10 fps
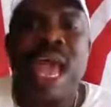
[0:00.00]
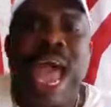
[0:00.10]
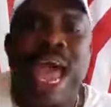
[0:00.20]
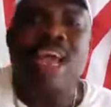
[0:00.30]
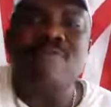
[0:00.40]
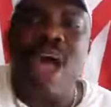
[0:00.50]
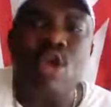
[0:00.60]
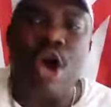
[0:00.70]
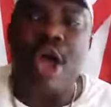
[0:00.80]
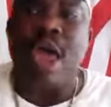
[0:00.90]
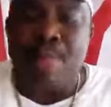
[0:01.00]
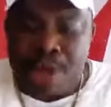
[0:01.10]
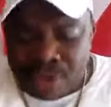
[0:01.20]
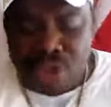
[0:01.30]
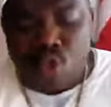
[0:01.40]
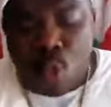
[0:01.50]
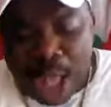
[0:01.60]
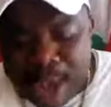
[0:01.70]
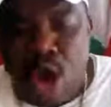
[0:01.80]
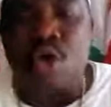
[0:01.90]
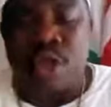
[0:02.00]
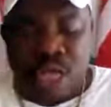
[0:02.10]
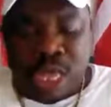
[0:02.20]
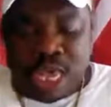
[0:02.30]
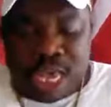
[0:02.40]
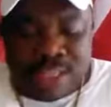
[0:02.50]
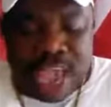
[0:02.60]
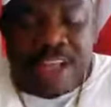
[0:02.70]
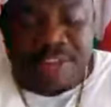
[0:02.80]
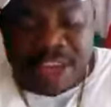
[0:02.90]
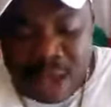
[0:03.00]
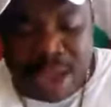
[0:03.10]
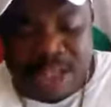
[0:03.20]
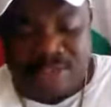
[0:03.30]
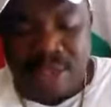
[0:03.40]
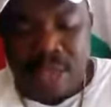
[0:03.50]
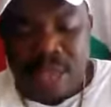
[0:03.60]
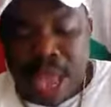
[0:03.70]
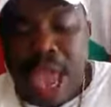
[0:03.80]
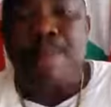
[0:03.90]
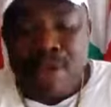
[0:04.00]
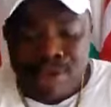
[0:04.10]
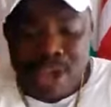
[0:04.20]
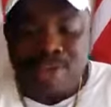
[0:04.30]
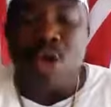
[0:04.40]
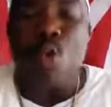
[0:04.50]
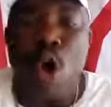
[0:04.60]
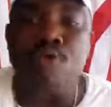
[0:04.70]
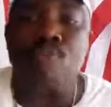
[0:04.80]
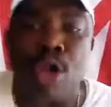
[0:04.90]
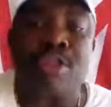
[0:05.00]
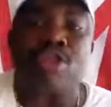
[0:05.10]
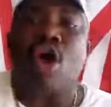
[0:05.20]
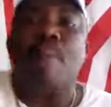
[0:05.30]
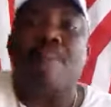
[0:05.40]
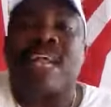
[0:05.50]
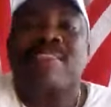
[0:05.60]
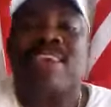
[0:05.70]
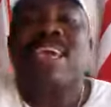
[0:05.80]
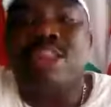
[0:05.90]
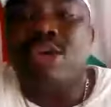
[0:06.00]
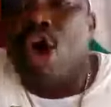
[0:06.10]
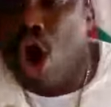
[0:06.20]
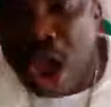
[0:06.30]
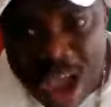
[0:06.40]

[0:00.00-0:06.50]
I never know APC is wayo. They are scammers. APC is the worst political party in the whole